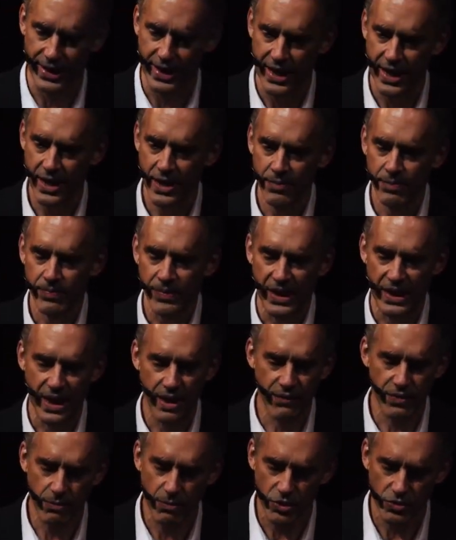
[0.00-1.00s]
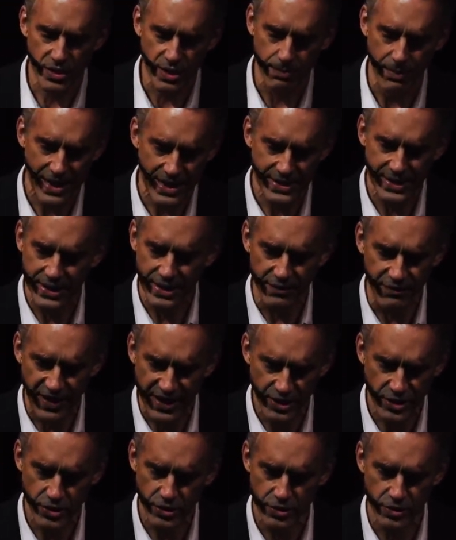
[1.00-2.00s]
And I have the most amazing
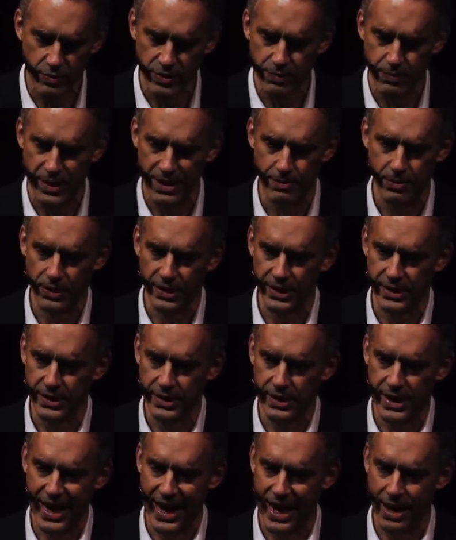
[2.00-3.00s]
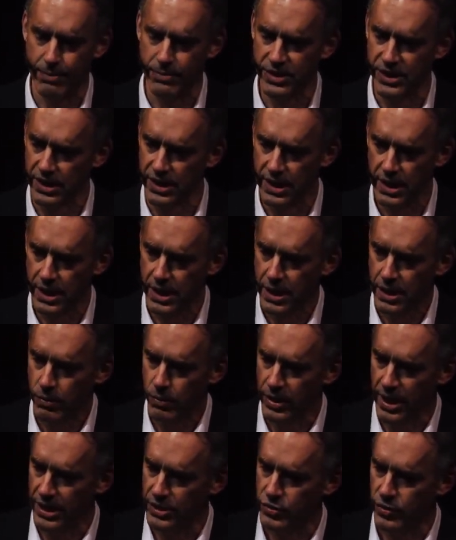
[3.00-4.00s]
adventures with people in cabs and
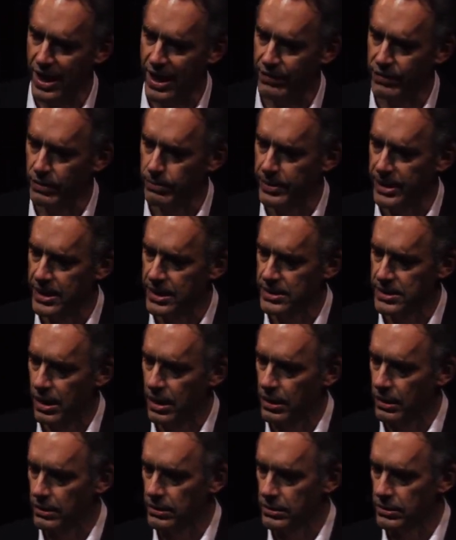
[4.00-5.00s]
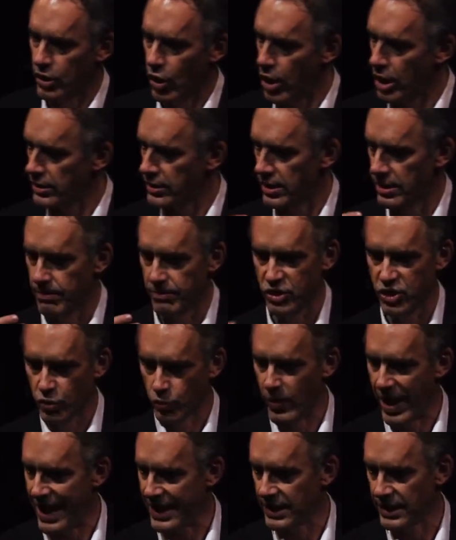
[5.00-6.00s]
when I travel because I'll talk to them
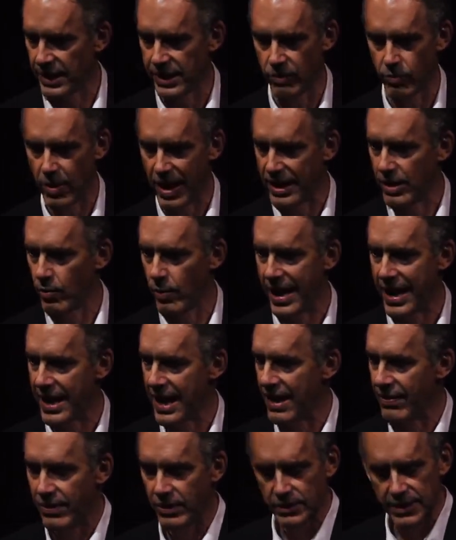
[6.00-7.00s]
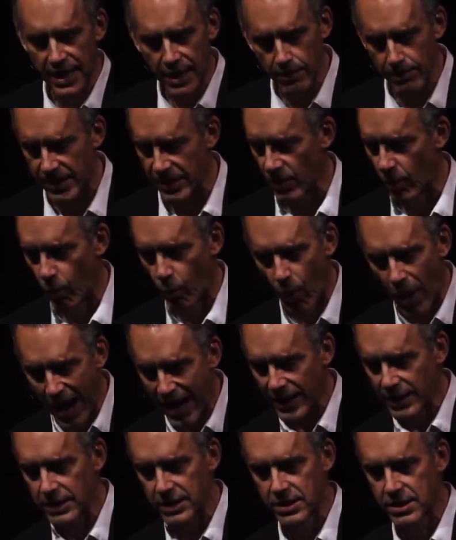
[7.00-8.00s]
directly right away. And they'll tell me the
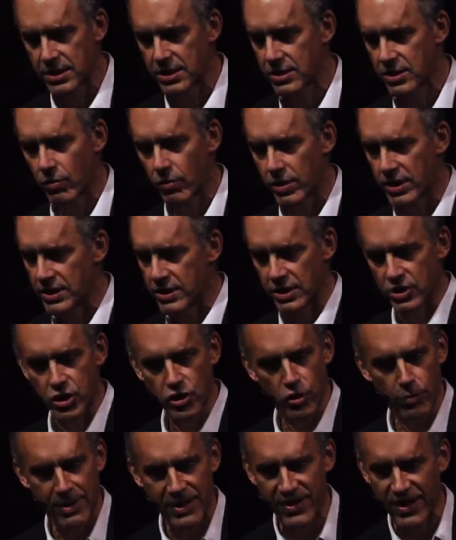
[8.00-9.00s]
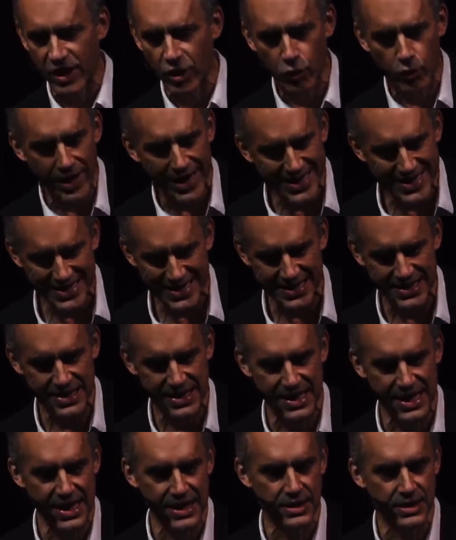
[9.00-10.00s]
wildest stories and show me the
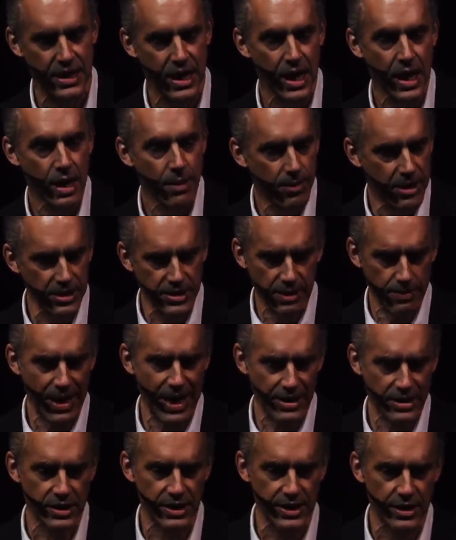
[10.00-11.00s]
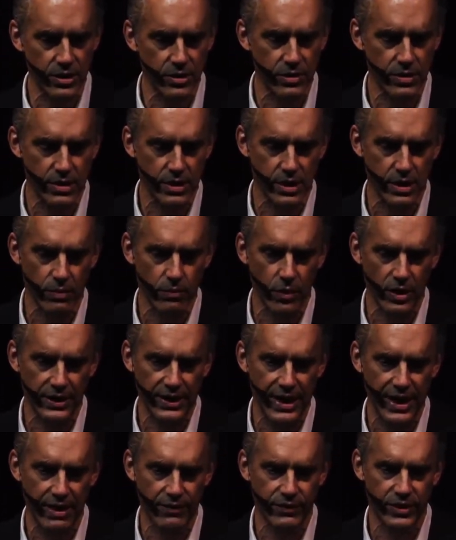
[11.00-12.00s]
craziest things because I'm actually interested in what
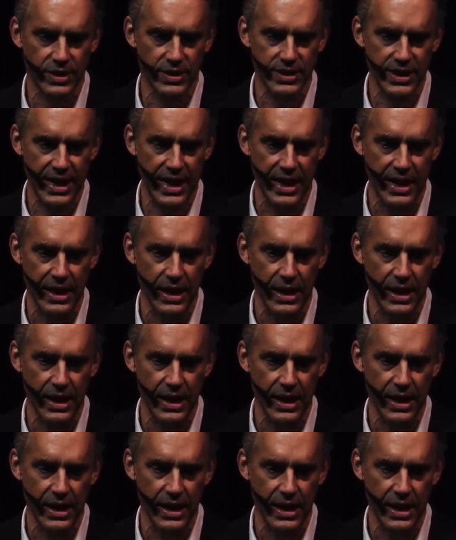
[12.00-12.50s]
they have to say.